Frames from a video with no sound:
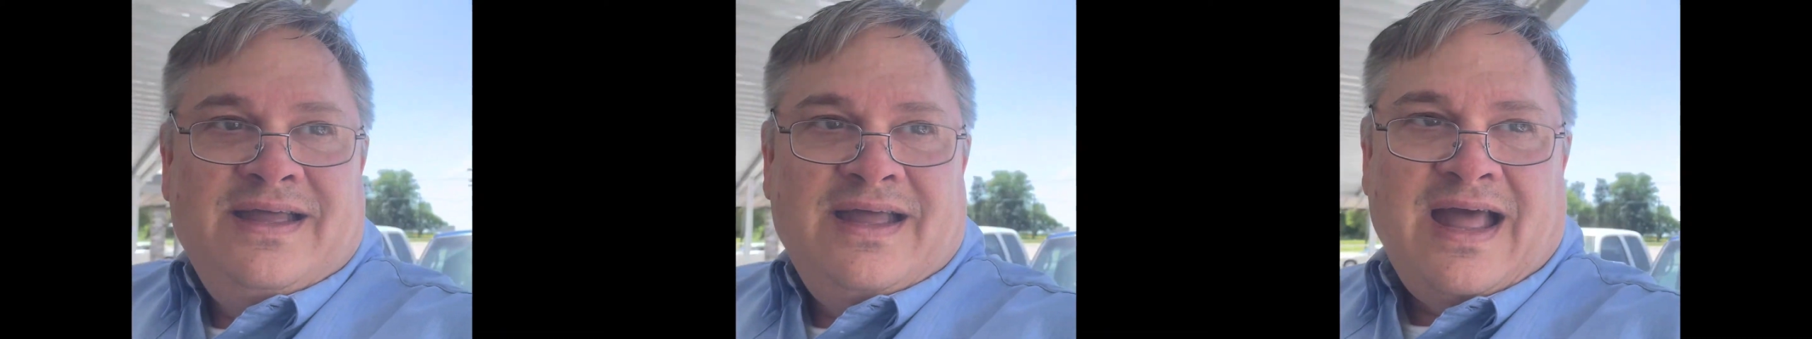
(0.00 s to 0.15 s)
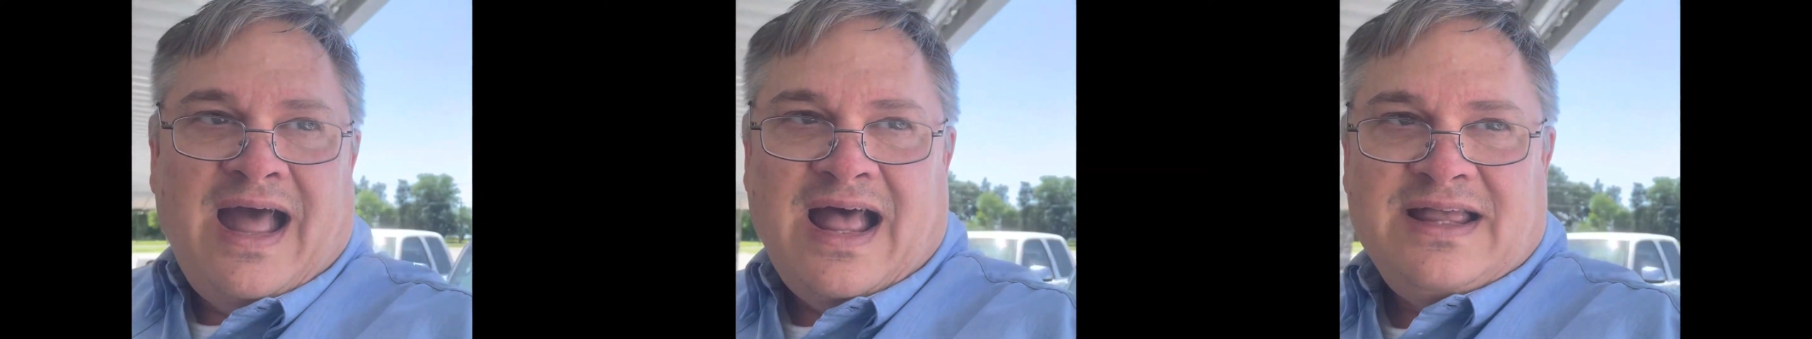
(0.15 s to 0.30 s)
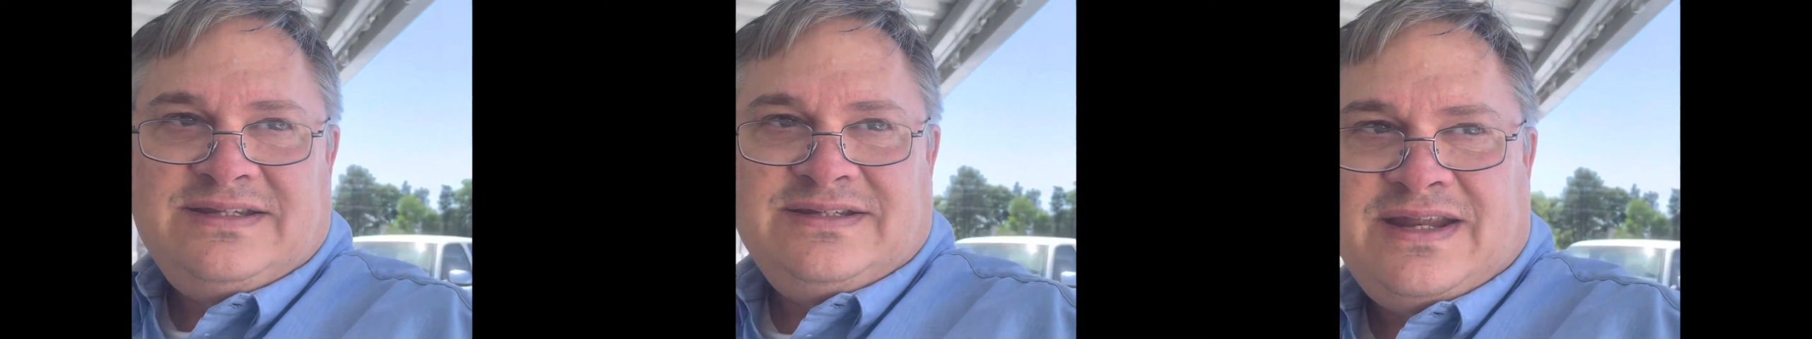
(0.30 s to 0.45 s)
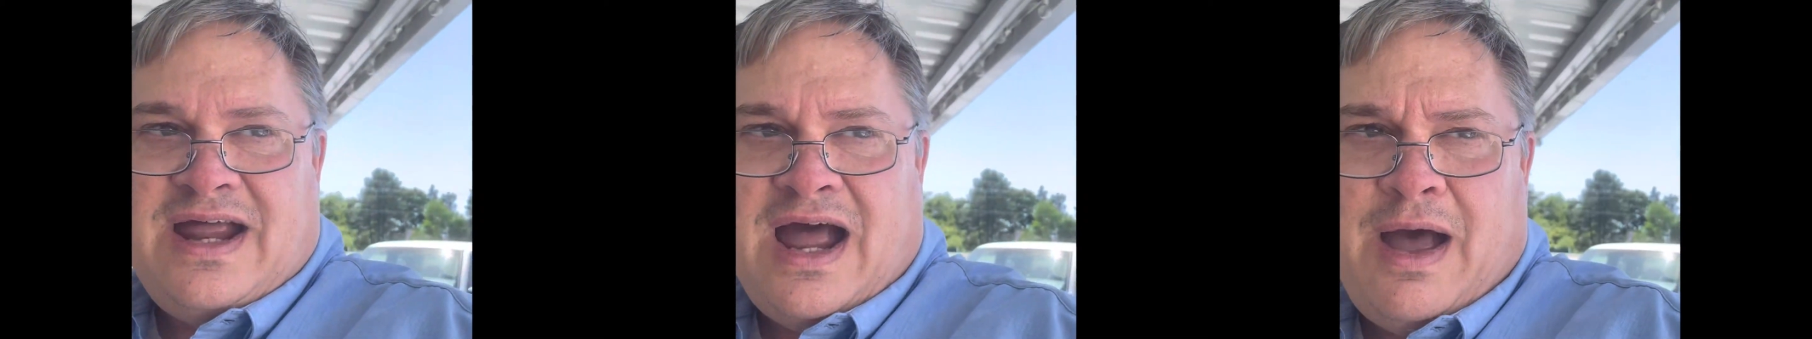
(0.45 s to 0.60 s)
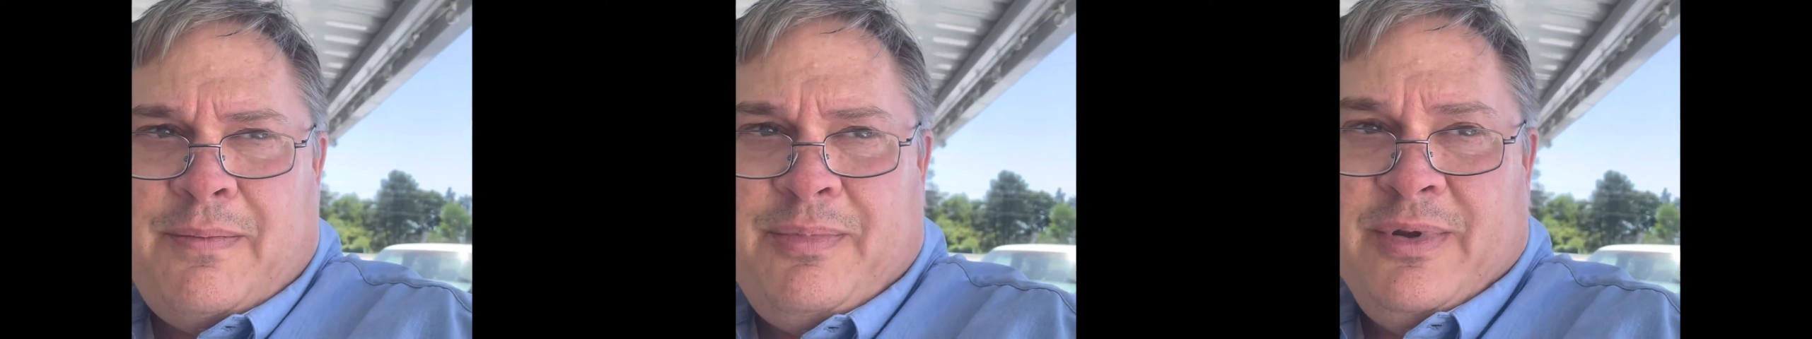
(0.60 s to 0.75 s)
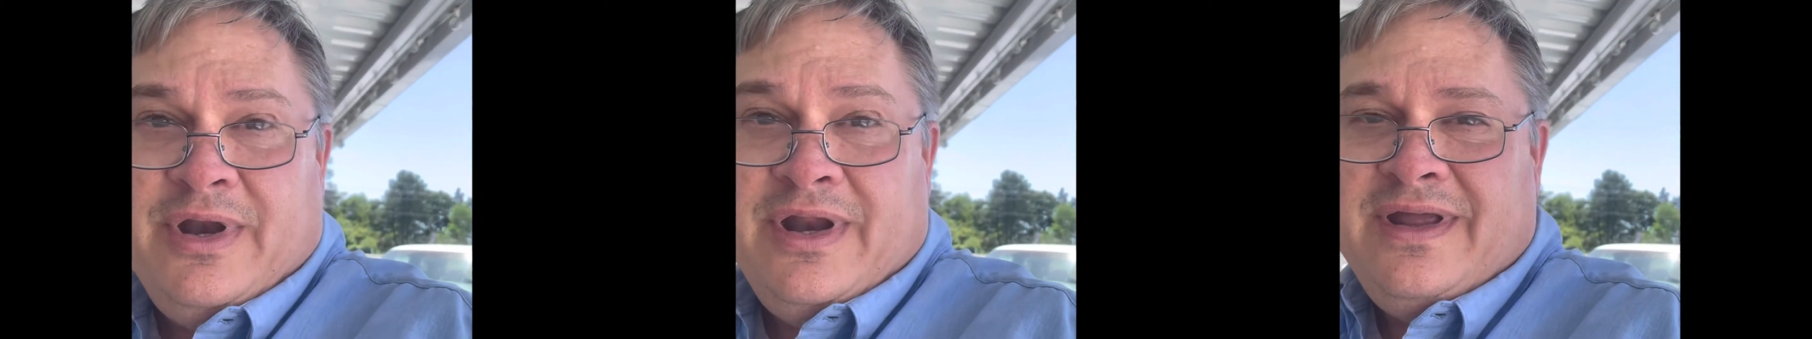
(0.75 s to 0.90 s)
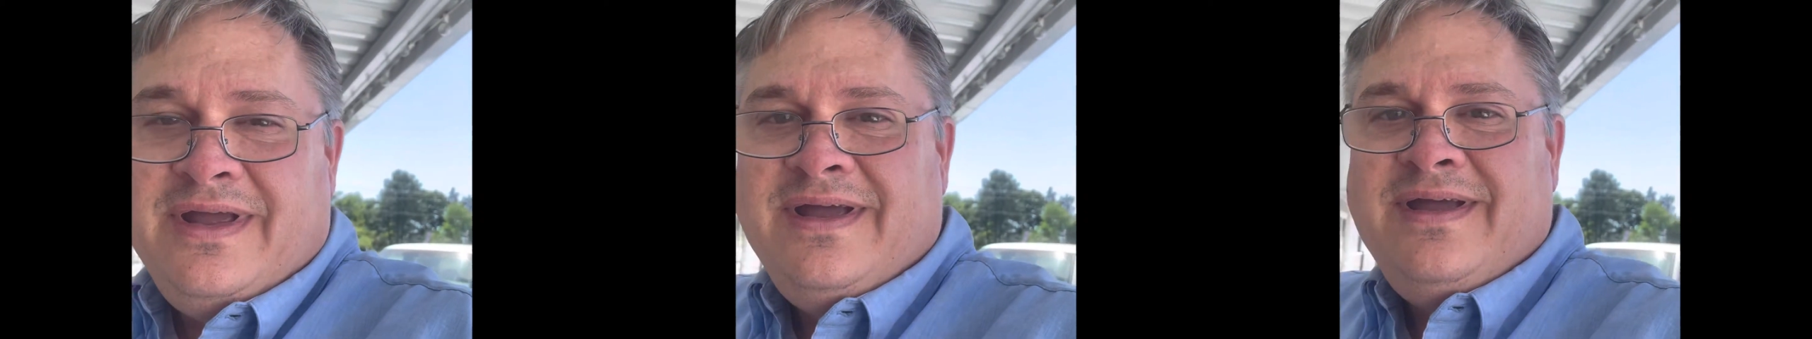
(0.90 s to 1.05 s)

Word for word: I stop and